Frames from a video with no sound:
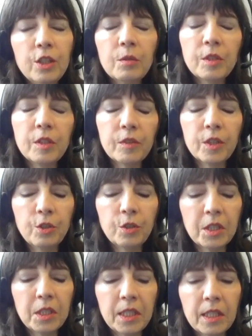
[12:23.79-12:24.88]
what's very
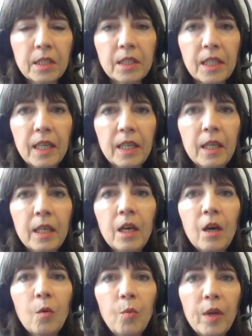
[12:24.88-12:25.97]
interesting is that
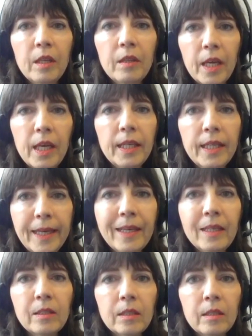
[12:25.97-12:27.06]
when they
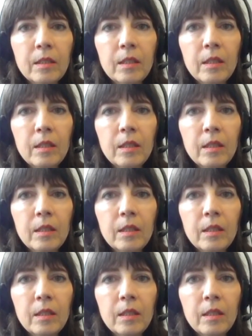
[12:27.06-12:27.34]
get